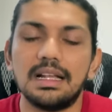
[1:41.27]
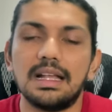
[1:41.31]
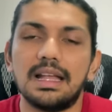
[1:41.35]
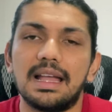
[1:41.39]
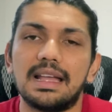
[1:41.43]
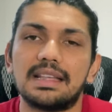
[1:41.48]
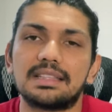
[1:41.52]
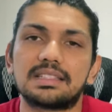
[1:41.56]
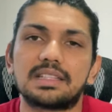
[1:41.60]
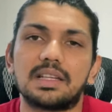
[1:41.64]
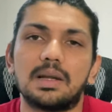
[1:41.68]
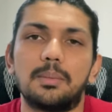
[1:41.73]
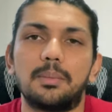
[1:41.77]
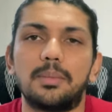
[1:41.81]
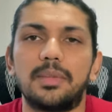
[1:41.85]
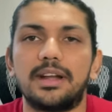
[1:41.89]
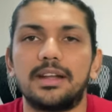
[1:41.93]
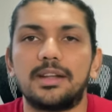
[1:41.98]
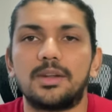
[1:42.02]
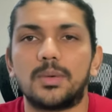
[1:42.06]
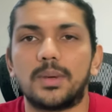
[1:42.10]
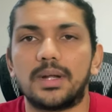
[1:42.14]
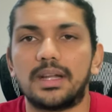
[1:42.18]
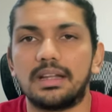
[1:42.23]
as
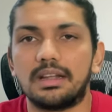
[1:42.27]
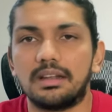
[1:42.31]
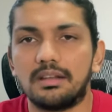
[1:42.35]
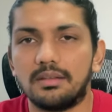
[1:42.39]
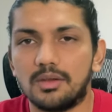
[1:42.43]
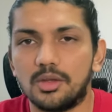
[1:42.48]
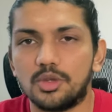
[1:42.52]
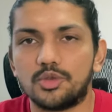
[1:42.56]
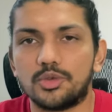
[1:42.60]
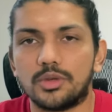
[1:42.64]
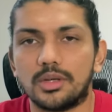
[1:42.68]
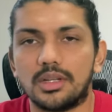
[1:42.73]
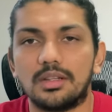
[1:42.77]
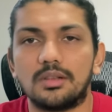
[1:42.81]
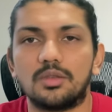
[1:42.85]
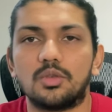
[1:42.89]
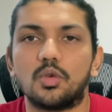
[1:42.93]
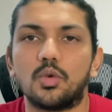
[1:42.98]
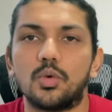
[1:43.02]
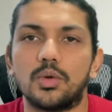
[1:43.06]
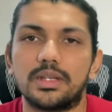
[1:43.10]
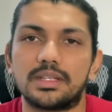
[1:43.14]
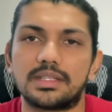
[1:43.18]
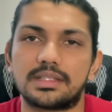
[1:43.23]
compared to an individual
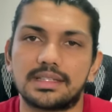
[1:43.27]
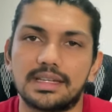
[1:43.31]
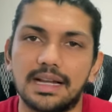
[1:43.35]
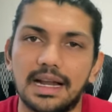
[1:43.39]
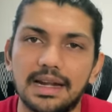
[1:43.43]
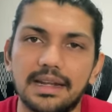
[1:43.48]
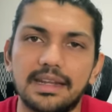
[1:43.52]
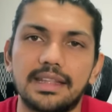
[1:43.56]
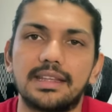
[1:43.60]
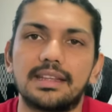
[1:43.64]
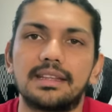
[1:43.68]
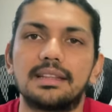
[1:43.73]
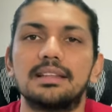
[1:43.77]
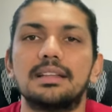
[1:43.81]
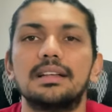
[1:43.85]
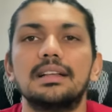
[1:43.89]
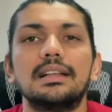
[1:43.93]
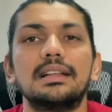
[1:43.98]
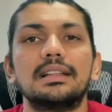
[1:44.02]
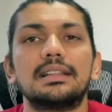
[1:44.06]
who is starting